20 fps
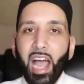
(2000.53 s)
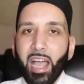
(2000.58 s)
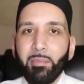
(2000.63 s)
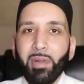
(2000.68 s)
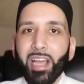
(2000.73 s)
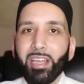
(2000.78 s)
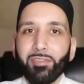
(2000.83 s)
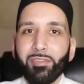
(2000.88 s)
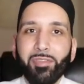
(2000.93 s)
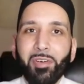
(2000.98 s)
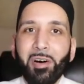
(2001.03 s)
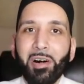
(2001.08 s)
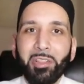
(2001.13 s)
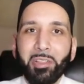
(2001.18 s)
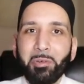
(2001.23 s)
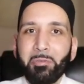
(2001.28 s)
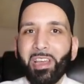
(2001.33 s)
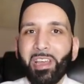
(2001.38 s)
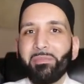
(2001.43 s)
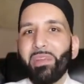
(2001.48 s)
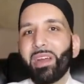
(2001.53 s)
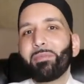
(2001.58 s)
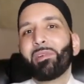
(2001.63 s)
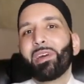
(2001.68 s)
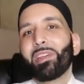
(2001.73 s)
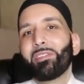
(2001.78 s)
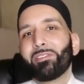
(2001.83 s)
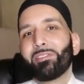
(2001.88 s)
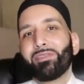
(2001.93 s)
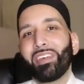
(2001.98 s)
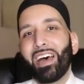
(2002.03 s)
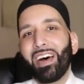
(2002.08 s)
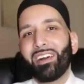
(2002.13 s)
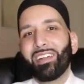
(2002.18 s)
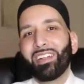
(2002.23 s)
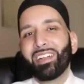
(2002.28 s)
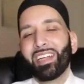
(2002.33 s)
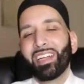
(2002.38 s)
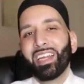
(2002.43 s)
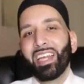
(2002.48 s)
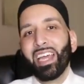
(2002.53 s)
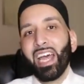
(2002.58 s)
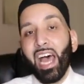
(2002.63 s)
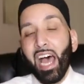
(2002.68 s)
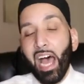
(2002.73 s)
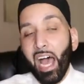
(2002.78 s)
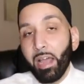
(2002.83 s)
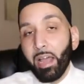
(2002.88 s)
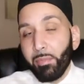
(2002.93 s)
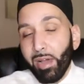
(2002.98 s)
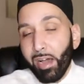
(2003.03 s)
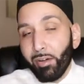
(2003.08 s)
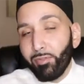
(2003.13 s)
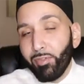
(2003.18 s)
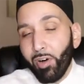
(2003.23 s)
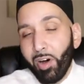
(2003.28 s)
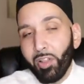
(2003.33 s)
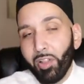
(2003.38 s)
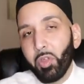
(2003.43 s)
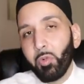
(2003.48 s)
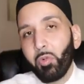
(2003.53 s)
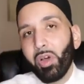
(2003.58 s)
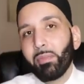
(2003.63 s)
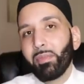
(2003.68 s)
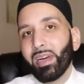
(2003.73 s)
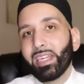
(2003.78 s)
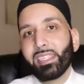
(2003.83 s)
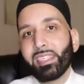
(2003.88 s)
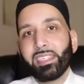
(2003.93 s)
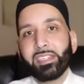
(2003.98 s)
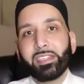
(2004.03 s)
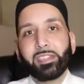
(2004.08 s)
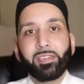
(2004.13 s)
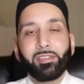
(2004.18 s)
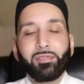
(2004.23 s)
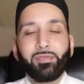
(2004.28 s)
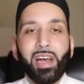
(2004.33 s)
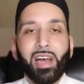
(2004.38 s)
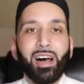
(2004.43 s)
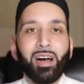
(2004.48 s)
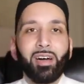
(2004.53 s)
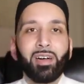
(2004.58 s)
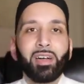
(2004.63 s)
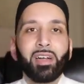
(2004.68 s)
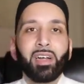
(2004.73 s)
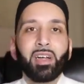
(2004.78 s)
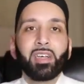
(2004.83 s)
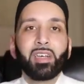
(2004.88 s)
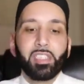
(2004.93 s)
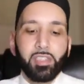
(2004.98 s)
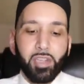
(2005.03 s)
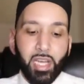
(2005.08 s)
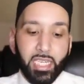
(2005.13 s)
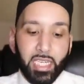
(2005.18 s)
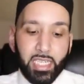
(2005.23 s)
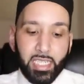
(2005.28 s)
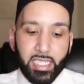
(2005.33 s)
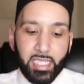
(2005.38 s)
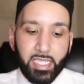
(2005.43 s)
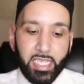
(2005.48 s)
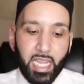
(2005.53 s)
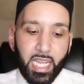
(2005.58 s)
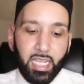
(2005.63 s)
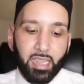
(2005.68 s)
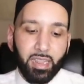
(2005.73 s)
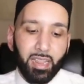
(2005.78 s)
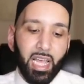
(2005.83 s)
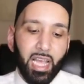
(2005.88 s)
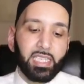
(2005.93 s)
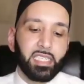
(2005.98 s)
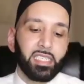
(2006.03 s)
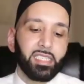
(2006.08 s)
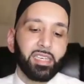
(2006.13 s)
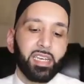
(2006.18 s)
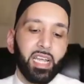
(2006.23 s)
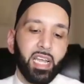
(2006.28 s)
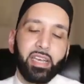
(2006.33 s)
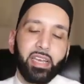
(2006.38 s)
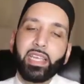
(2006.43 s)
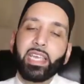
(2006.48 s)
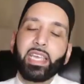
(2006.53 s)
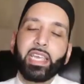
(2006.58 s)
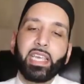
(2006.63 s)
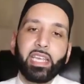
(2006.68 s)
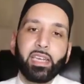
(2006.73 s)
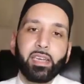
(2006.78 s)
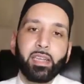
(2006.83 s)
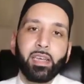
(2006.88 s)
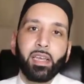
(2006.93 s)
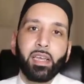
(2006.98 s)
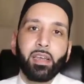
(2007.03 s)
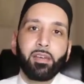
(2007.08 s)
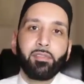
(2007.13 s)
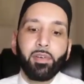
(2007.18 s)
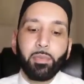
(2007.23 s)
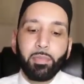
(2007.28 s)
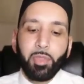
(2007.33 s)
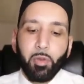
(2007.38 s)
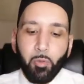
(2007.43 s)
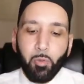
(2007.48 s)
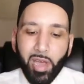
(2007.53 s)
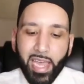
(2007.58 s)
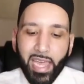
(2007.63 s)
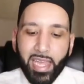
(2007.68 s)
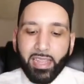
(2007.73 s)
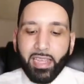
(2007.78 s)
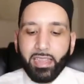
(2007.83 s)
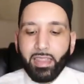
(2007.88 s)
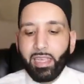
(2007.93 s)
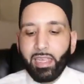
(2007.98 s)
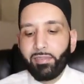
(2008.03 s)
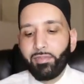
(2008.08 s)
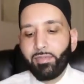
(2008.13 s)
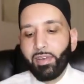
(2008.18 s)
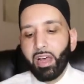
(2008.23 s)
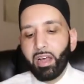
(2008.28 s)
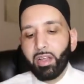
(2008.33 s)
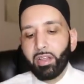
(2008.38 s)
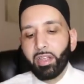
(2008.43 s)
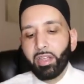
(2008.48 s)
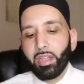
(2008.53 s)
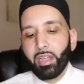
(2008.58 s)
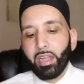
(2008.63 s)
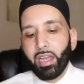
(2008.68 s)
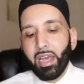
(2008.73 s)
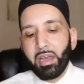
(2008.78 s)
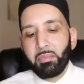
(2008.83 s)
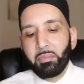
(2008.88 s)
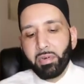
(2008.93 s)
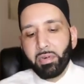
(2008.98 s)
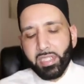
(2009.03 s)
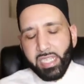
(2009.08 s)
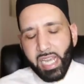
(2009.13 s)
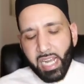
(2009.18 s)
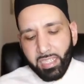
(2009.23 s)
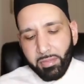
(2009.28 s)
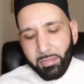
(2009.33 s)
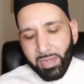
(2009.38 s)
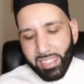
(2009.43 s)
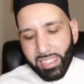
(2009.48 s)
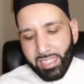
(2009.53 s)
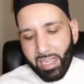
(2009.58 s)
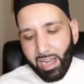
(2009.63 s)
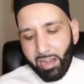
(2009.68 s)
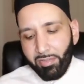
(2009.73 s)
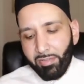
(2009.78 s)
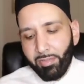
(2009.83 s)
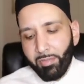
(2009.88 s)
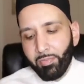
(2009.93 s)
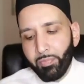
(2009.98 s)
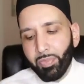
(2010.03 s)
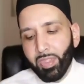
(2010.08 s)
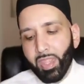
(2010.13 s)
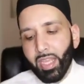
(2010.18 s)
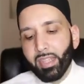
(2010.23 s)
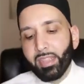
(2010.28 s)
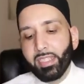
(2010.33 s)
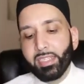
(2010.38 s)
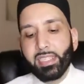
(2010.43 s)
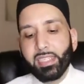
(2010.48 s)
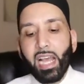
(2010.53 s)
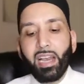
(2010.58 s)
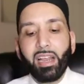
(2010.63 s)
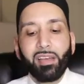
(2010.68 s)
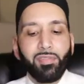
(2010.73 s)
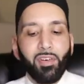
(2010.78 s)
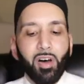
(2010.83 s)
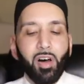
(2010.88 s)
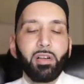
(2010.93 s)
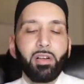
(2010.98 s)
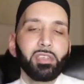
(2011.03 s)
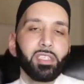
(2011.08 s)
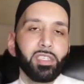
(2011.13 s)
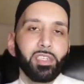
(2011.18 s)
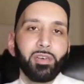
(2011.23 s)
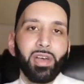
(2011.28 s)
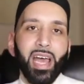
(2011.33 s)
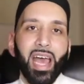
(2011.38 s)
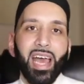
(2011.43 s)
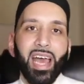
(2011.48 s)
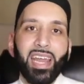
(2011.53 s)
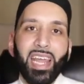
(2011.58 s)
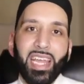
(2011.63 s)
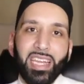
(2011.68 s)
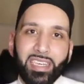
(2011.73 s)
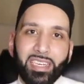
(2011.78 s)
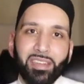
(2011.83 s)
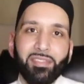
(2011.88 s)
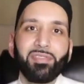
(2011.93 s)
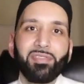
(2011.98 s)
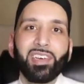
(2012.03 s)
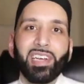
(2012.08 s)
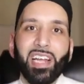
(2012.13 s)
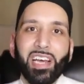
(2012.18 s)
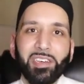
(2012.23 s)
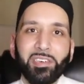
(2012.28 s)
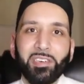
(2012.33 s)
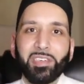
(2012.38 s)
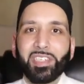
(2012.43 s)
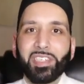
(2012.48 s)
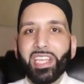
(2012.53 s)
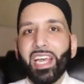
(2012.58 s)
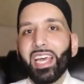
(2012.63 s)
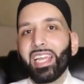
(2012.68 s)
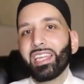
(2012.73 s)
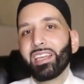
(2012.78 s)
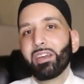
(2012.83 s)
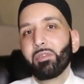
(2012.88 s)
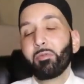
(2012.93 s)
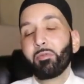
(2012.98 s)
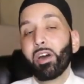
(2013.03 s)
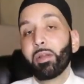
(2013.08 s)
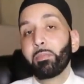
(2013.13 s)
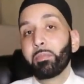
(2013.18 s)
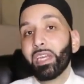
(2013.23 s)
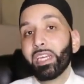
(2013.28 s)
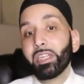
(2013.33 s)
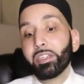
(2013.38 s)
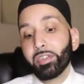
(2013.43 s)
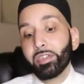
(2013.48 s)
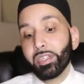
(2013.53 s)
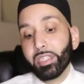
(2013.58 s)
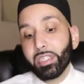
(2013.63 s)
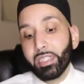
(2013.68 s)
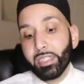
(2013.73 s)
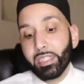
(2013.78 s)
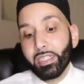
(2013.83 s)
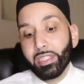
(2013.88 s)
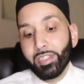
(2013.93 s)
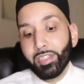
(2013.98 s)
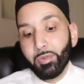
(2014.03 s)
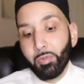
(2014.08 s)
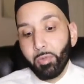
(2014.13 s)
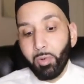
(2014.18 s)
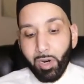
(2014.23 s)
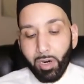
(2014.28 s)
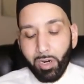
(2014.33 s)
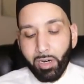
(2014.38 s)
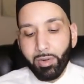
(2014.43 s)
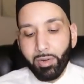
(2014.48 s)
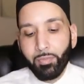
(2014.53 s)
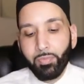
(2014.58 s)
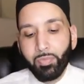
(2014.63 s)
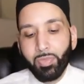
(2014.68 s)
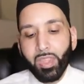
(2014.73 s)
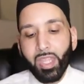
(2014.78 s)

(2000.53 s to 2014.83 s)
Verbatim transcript: I might fall the way my brother fell. I might fall the way my sister fell. So I need to take lesson and heed from the way that they fell and protect myself. The Salaf also had a different understanding of what major sins were.